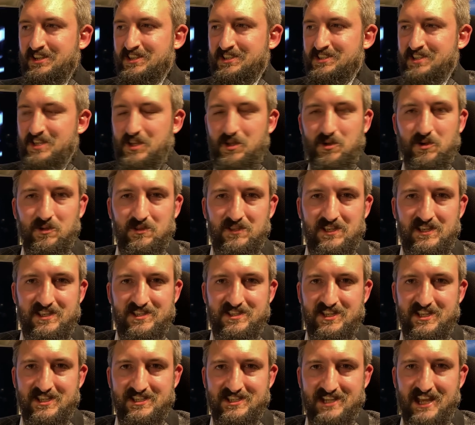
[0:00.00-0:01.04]
see all these
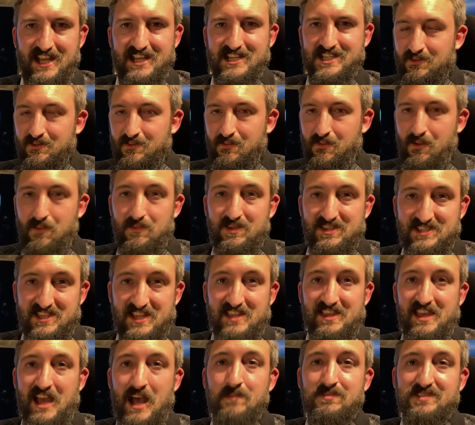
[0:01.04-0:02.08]
years later when we see
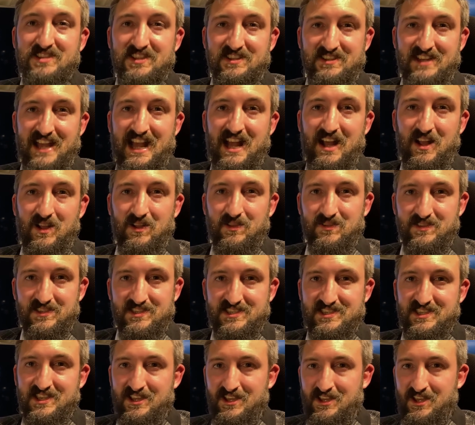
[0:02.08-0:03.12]
the ups and downs